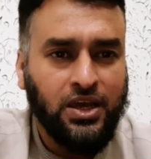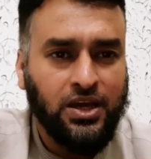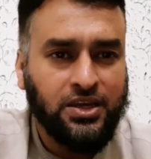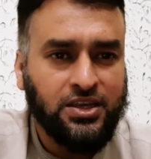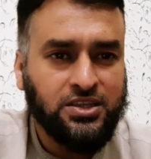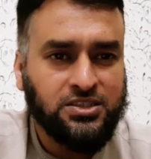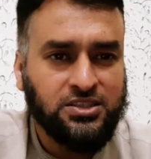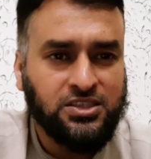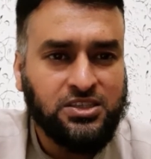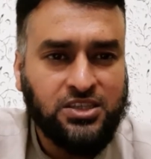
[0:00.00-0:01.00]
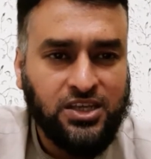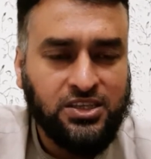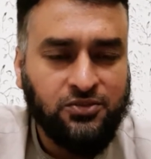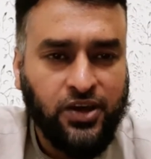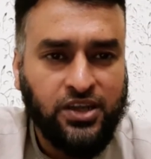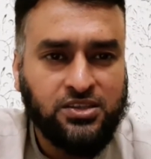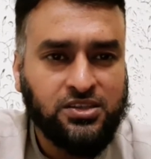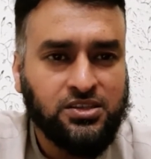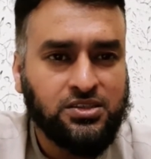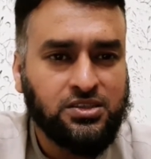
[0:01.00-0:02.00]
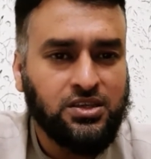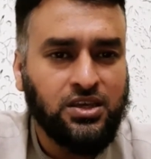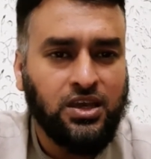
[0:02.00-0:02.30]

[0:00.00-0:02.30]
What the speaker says: against disease-causing viruses.